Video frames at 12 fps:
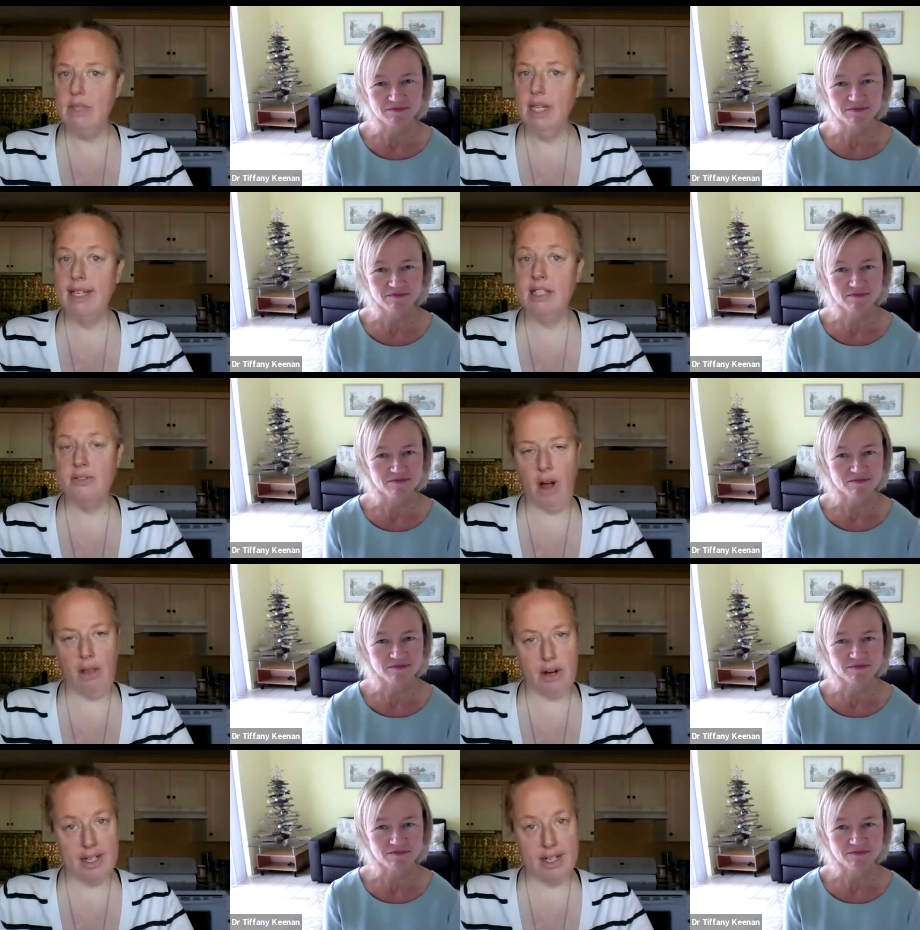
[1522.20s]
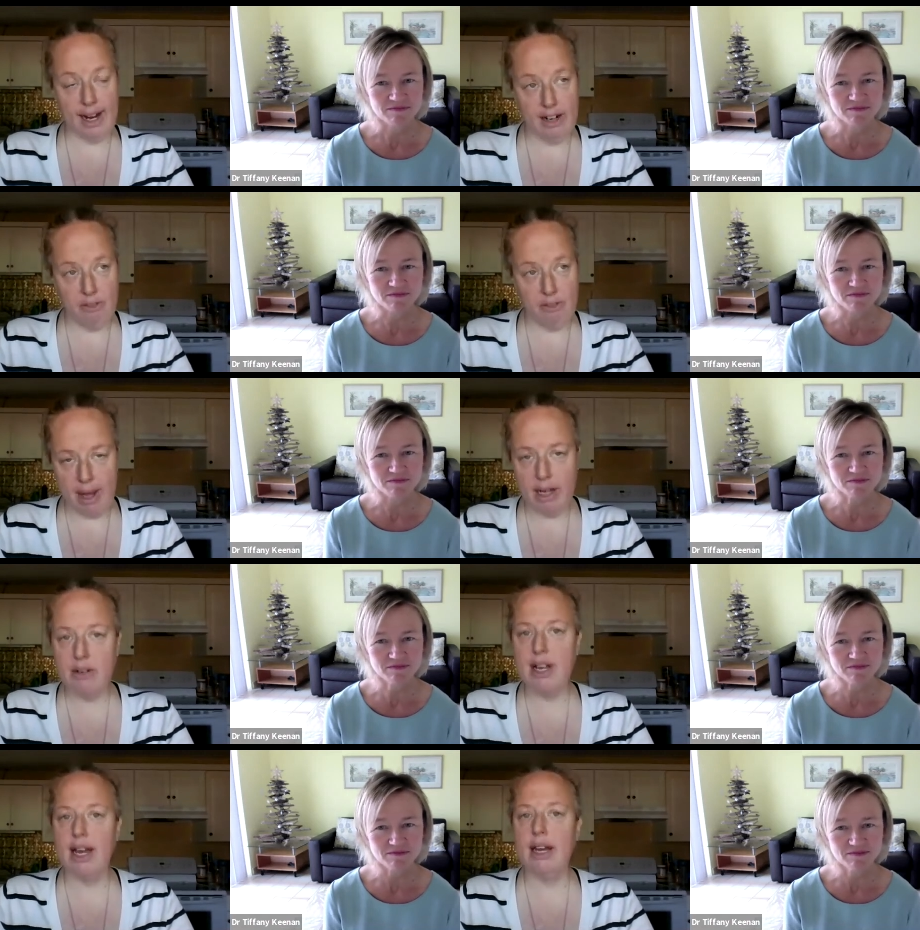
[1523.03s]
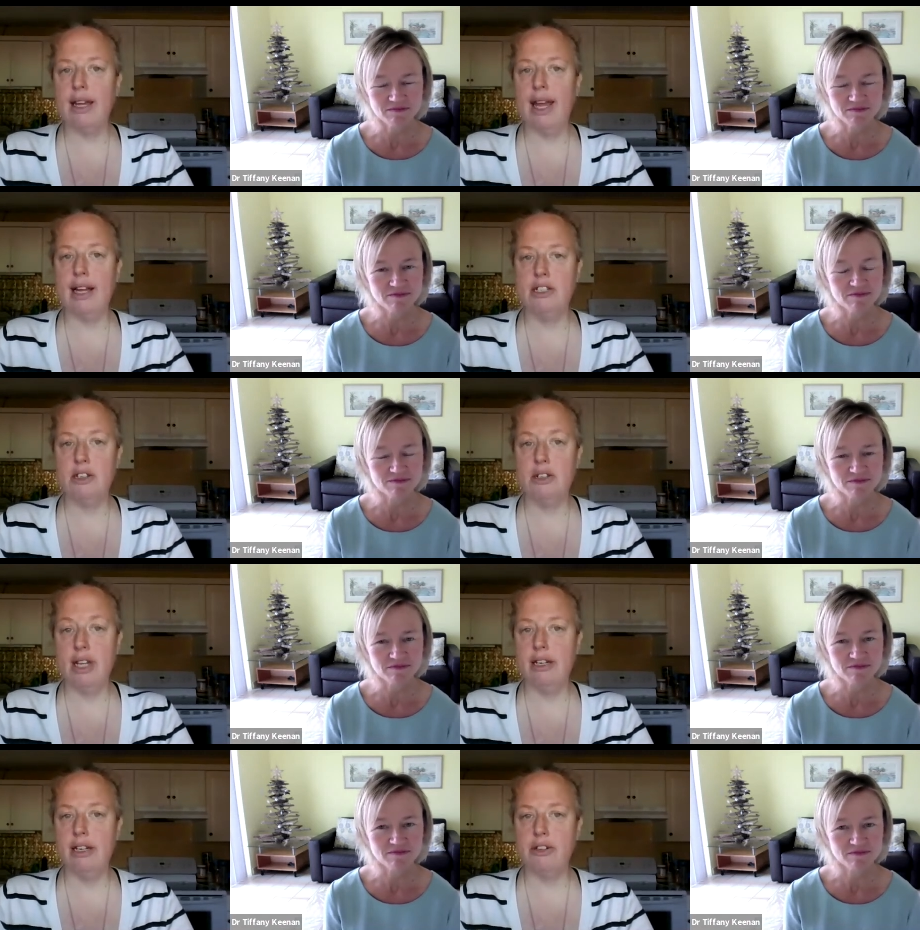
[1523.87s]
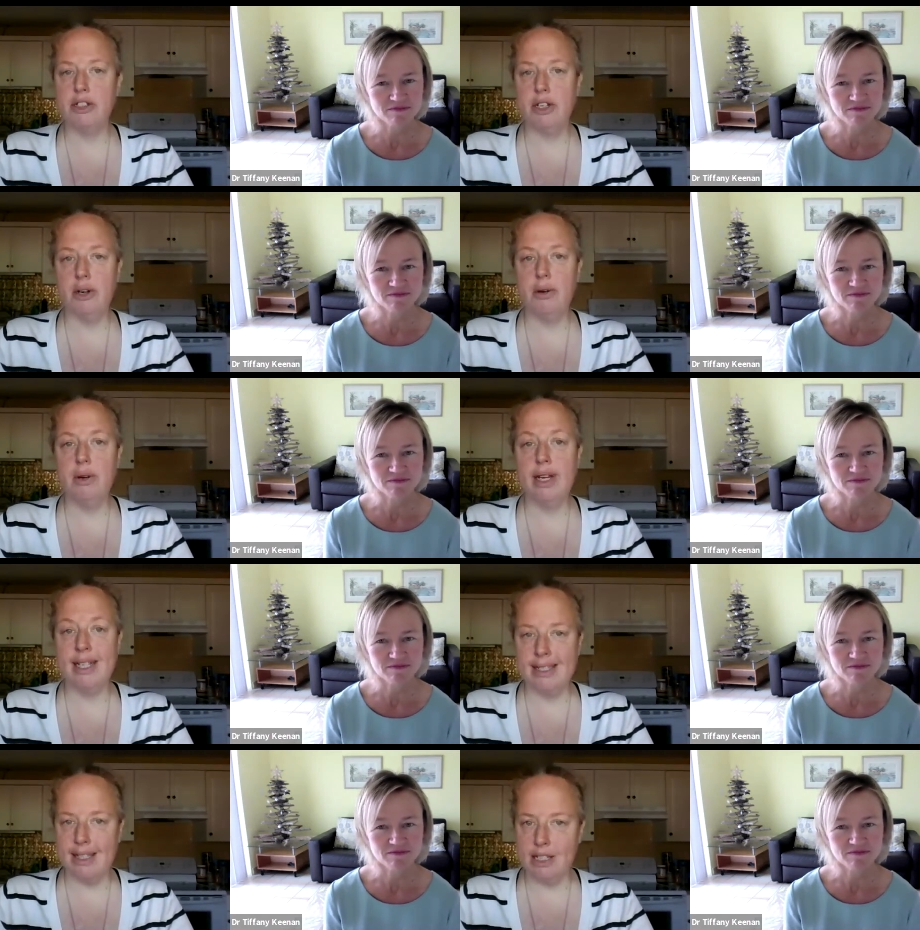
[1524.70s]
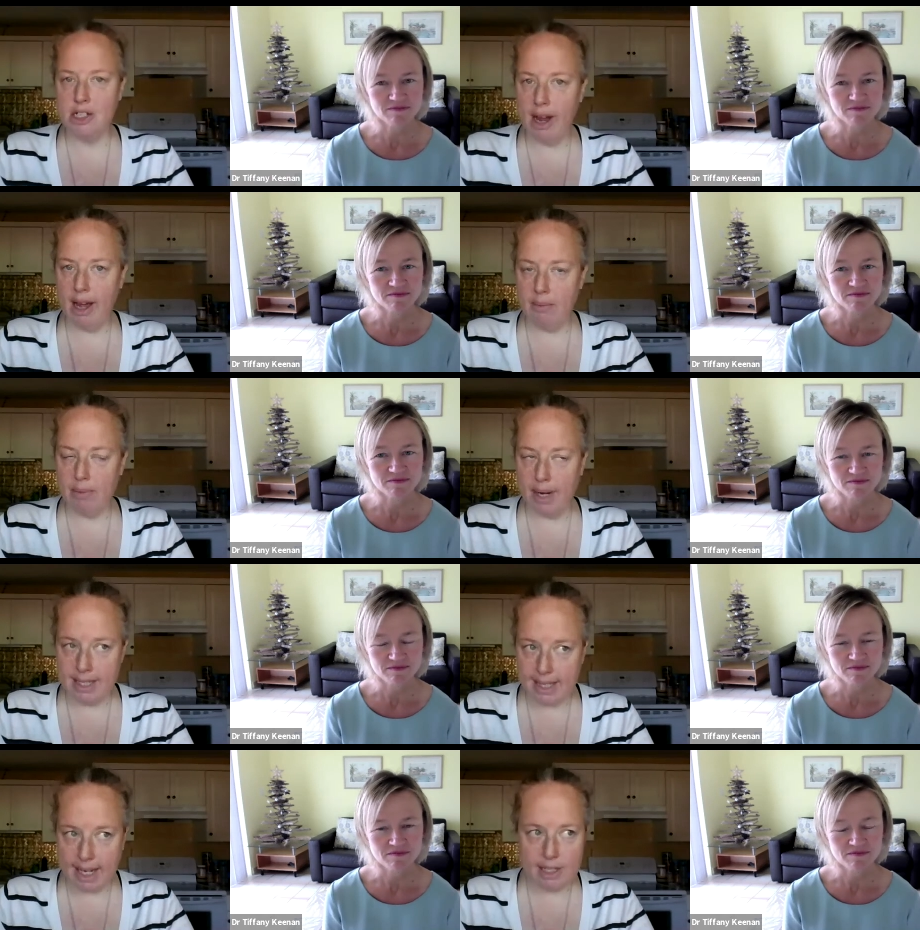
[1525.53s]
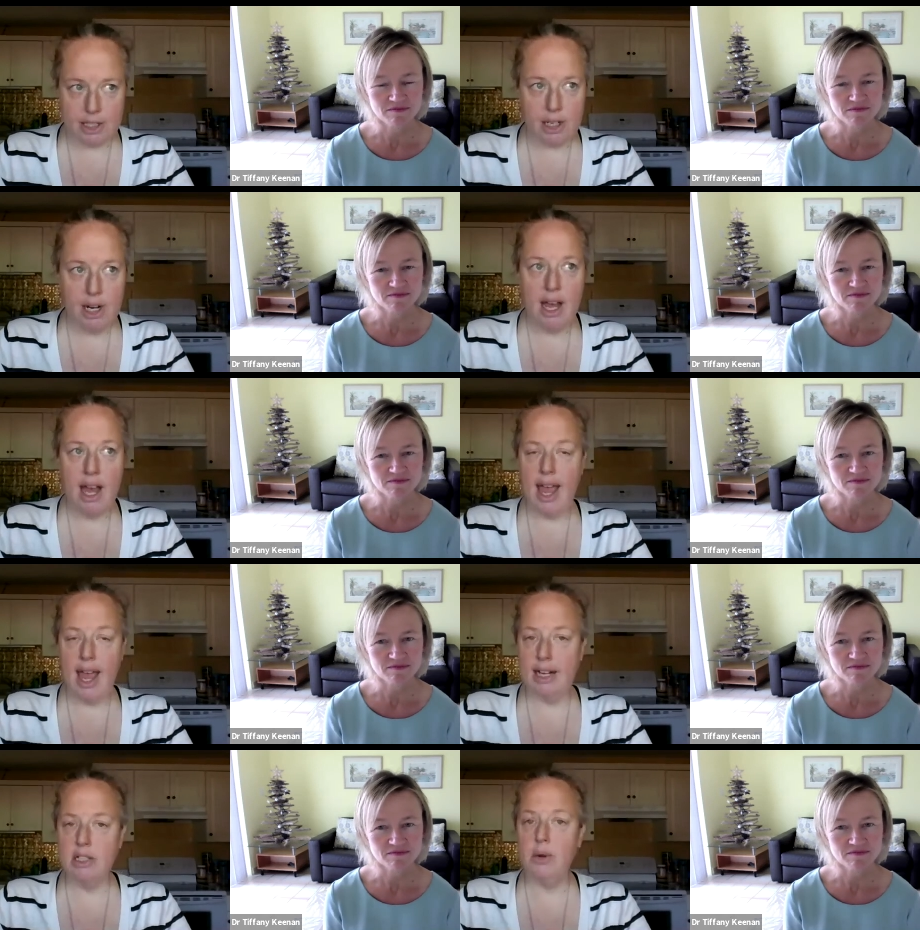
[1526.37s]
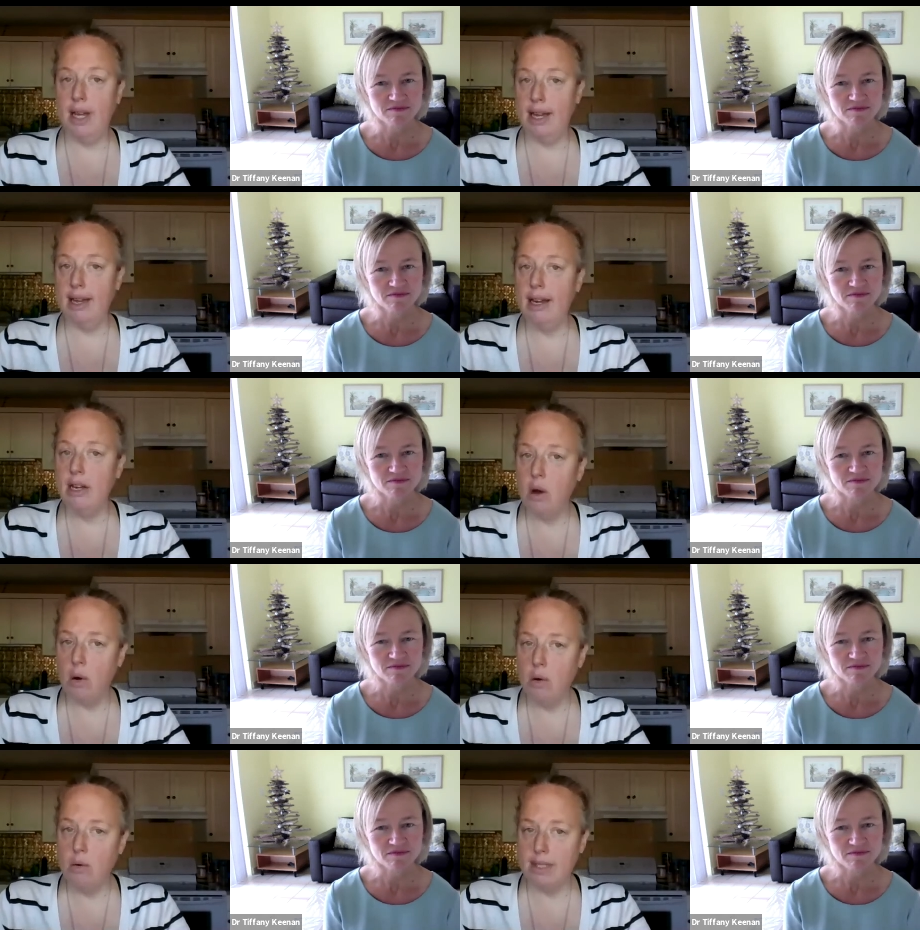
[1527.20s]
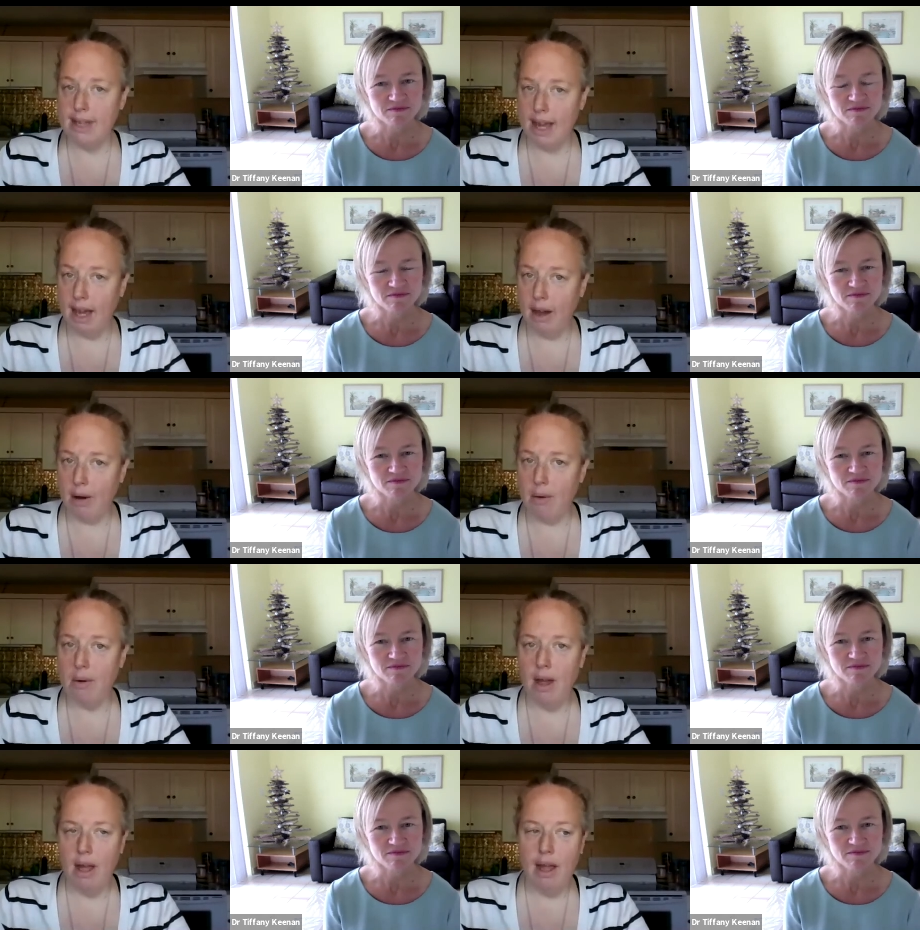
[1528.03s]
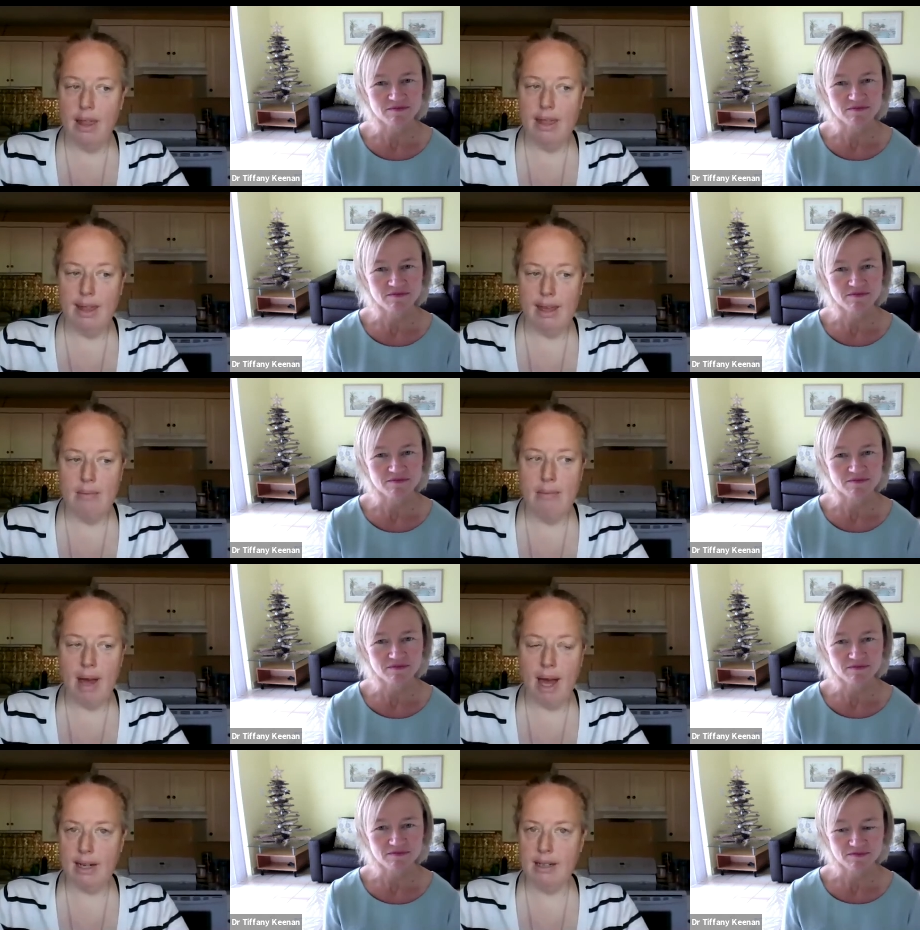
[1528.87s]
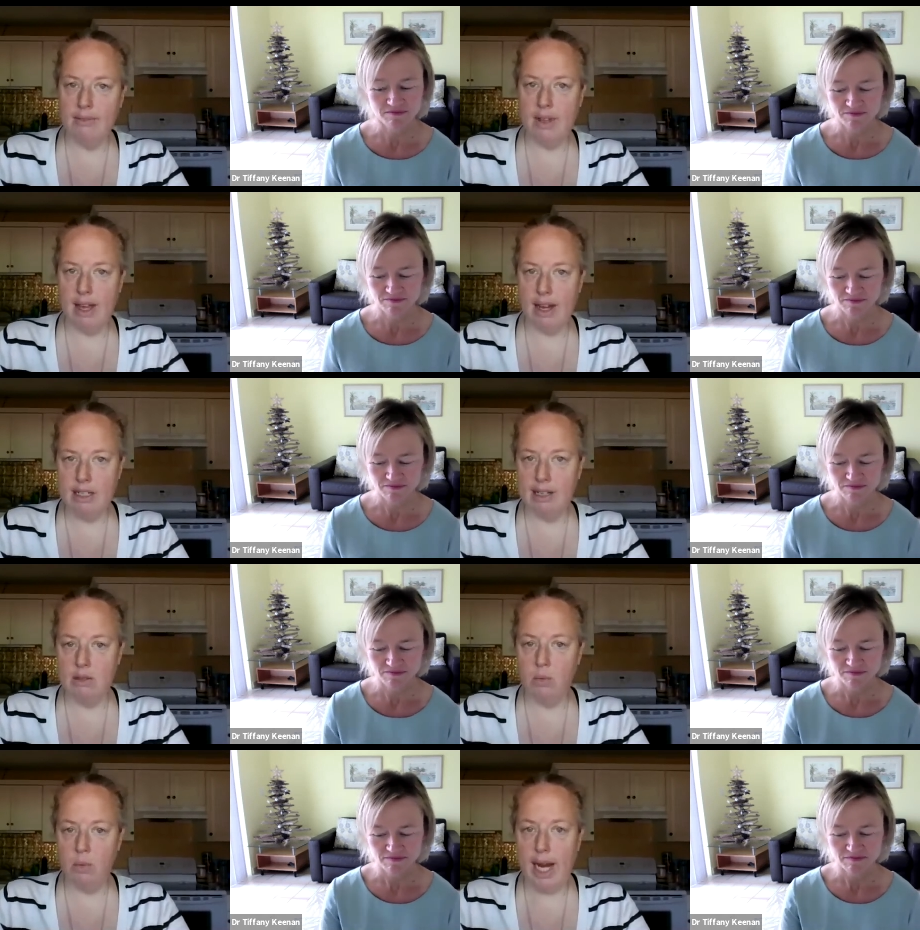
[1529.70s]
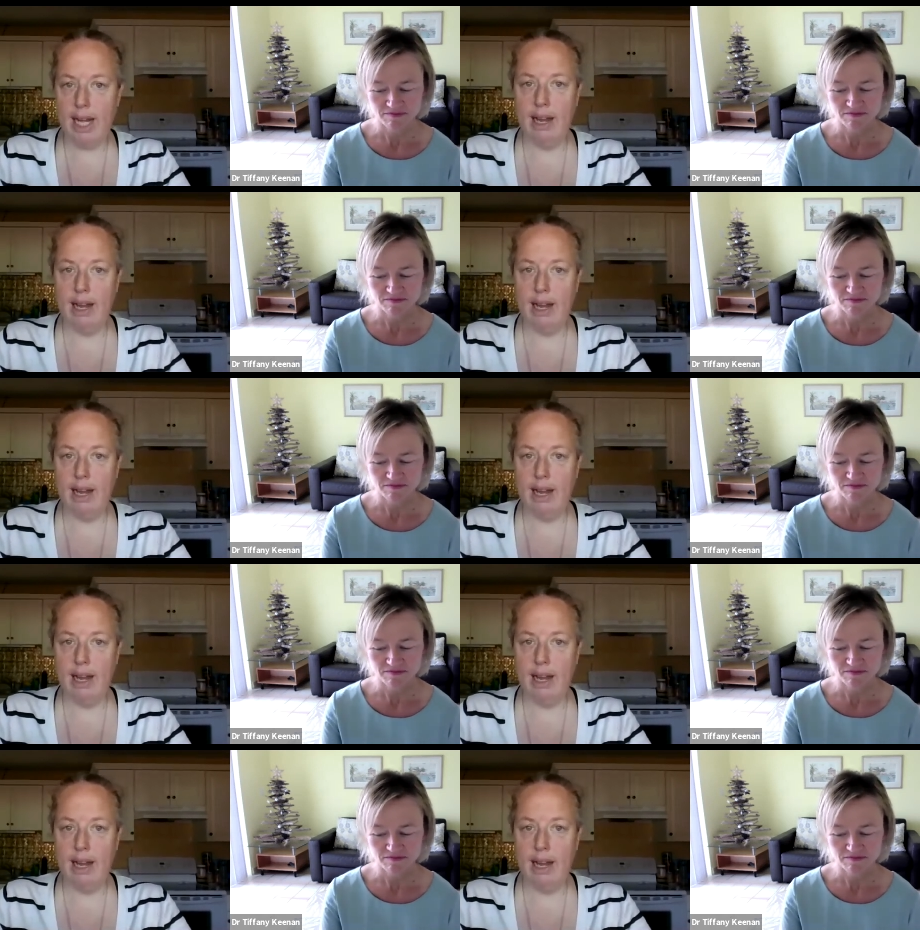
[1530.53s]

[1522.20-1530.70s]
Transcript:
Speaker 1: his father died of pancreatic cancer 10 years ago. His sister had breast cancer. And so he knows now the impact of the excess weight